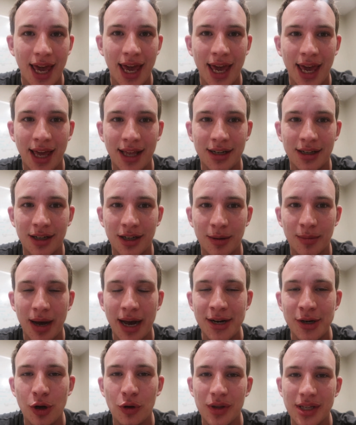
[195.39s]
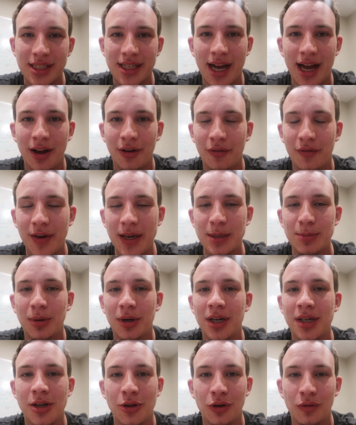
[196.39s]
And I know this guy on
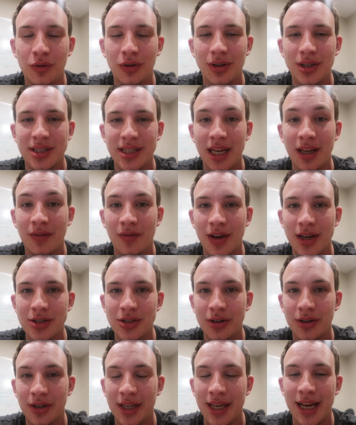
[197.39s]
Facebook, another real estate investor.